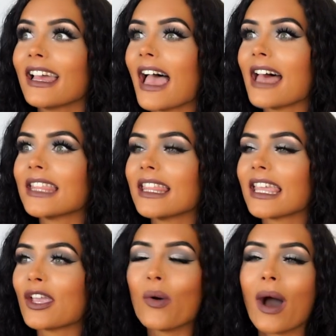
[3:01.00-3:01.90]
And then
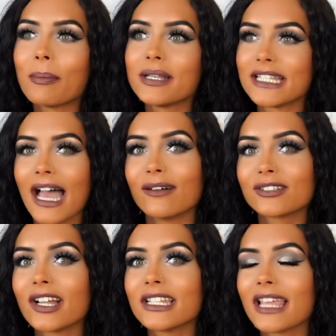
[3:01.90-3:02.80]
they go up and down
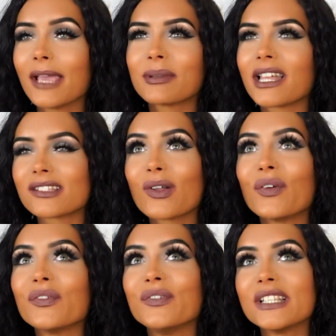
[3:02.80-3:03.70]
kind of thing. But that's not
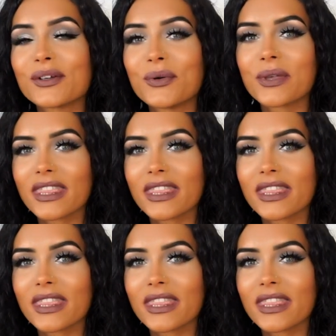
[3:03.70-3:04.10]
a physical